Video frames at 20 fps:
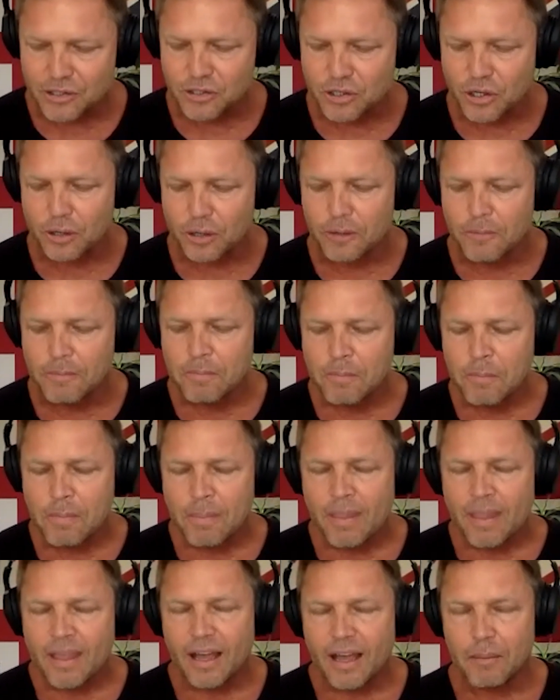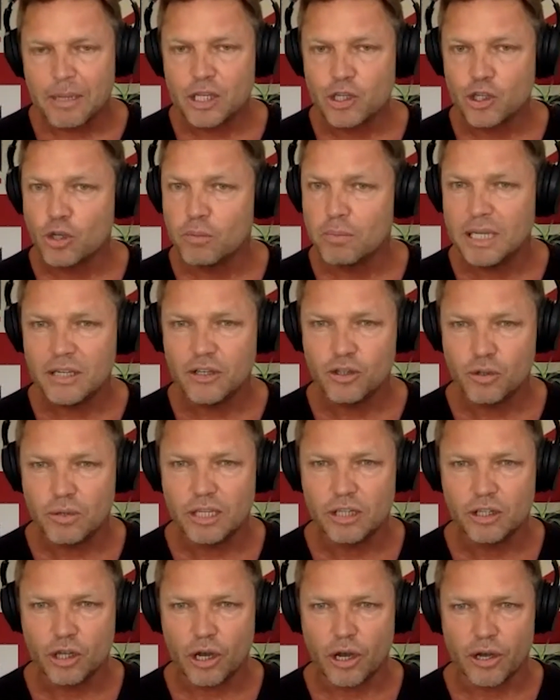So, I mean, you've been
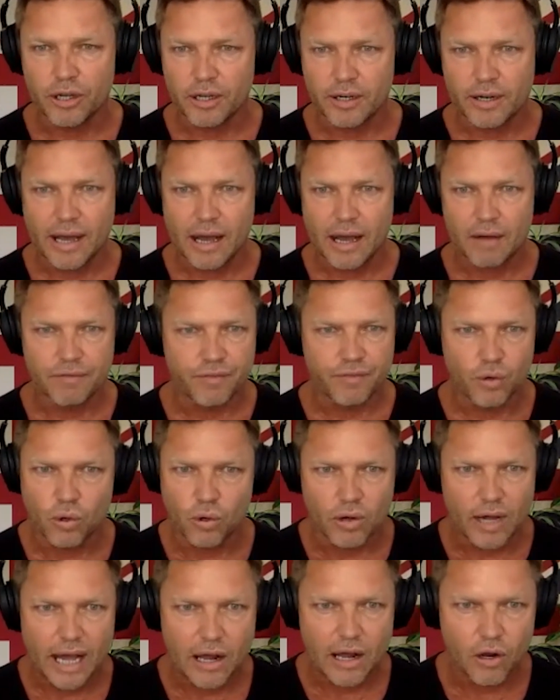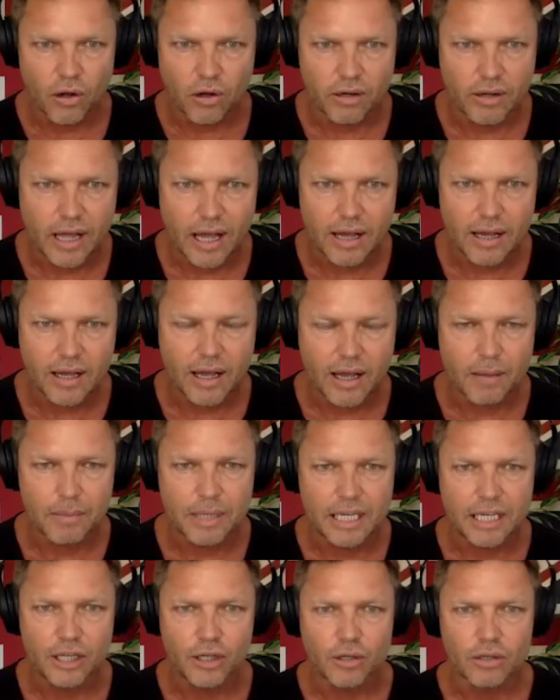doing yoga now for how long? How
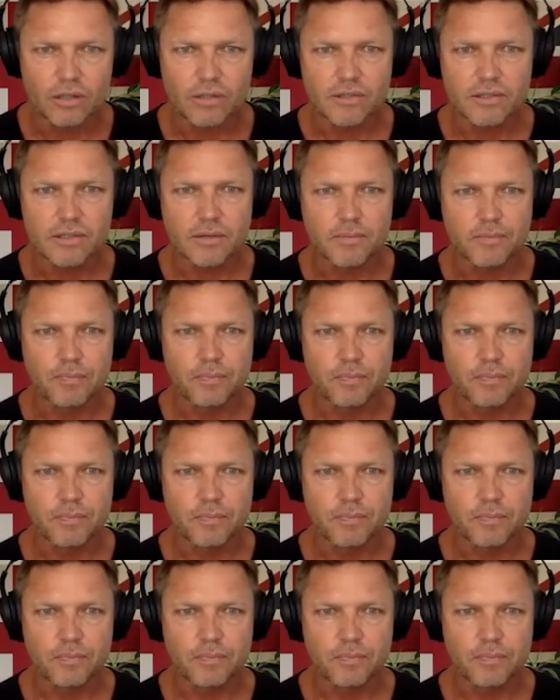many years?